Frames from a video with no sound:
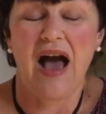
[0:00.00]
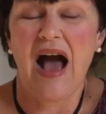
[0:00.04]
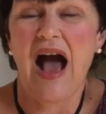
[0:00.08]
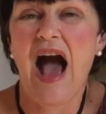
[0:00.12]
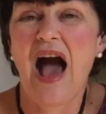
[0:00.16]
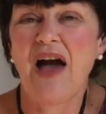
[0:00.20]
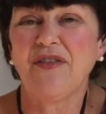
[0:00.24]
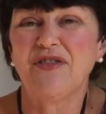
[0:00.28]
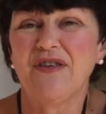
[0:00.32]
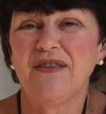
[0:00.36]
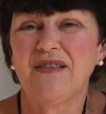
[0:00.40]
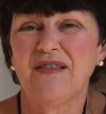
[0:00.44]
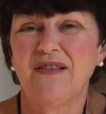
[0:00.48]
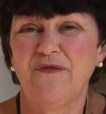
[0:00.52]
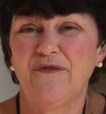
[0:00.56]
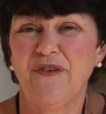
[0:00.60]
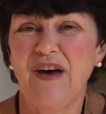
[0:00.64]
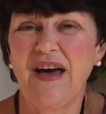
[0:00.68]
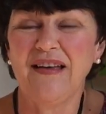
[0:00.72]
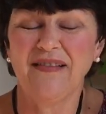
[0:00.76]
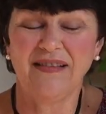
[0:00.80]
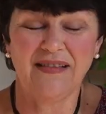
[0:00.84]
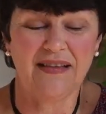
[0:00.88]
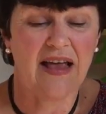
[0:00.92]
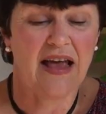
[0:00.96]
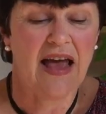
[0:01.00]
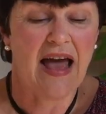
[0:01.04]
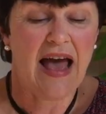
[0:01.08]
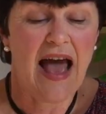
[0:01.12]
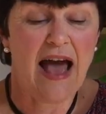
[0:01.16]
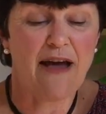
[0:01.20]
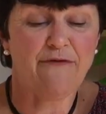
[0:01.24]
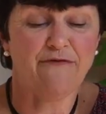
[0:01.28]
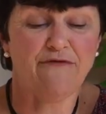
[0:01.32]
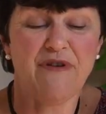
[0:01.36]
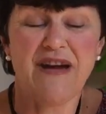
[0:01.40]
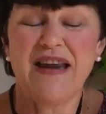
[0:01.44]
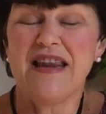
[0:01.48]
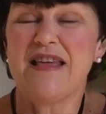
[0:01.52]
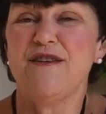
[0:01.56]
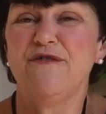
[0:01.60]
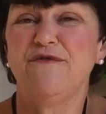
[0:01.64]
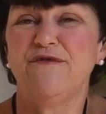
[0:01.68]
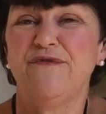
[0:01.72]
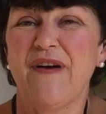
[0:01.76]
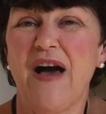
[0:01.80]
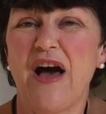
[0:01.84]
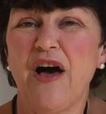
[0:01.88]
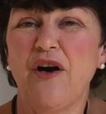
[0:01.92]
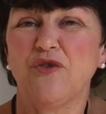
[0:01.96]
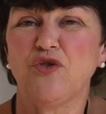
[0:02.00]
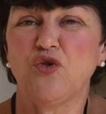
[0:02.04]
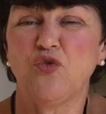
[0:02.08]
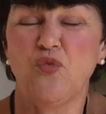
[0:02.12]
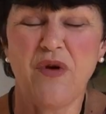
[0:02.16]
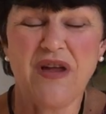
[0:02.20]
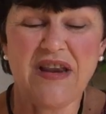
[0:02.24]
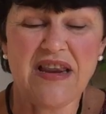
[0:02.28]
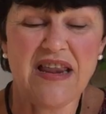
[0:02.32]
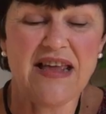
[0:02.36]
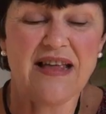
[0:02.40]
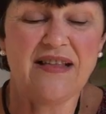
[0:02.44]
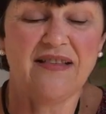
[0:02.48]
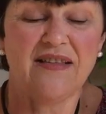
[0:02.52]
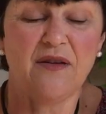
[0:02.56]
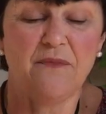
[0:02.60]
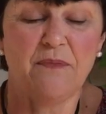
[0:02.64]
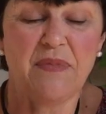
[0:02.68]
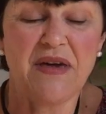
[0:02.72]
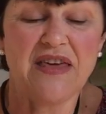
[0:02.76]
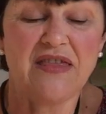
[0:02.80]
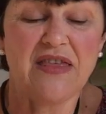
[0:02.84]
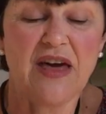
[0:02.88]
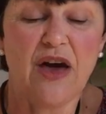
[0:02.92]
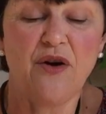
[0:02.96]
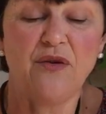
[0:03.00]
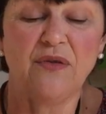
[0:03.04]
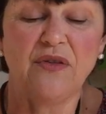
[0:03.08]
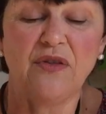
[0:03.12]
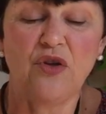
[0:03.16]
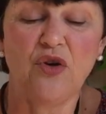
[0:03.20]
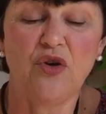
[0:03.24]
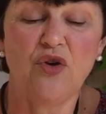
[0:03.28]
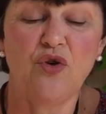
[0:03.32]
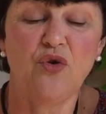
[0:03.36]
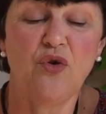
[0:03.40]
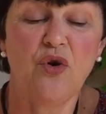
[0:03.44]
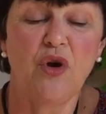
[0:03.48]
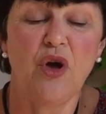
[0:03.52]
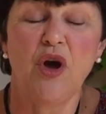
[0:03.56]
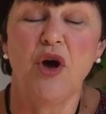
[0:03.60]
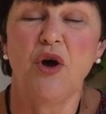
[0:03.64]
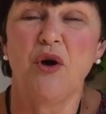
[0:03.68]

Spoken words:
Others of us have really felt we need to be those who